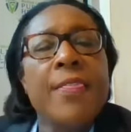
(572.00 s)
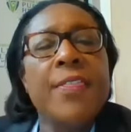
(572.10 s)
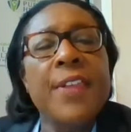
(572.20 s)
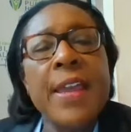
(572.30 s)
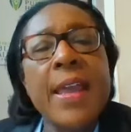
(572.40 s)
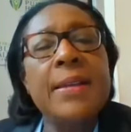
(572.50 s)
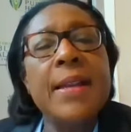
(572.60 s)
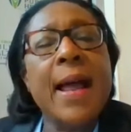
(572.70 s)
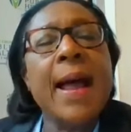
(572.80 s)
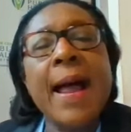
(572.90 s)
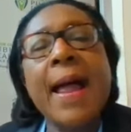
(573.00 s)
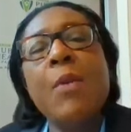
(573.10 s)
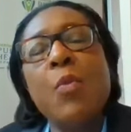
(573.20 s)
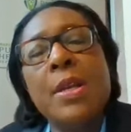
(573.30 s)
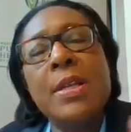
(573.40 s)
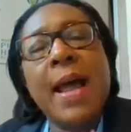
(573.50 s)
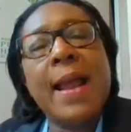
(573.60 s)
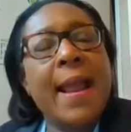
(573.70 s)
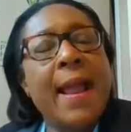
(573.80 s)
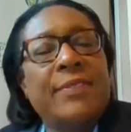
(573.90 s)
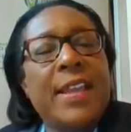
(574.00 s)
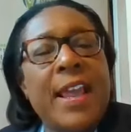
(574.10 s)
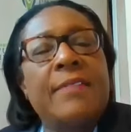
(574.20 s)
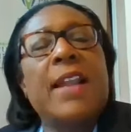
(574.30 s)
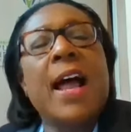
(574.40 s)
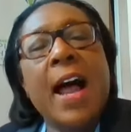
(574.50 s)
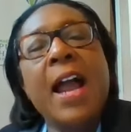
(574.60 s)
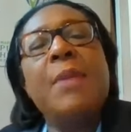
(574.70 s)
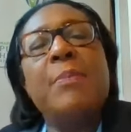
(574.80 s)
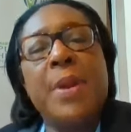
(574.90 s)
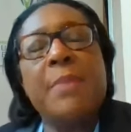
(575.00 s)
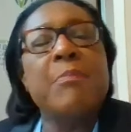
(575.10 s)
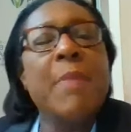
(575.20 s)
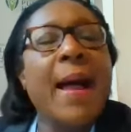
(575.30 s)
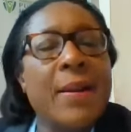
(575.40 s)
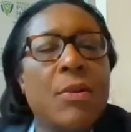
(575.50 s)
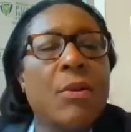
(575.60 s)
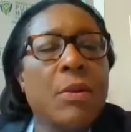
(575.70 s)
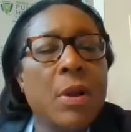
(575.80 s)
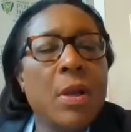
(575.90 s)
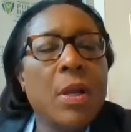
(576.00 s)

then I would not have to have the hybrid model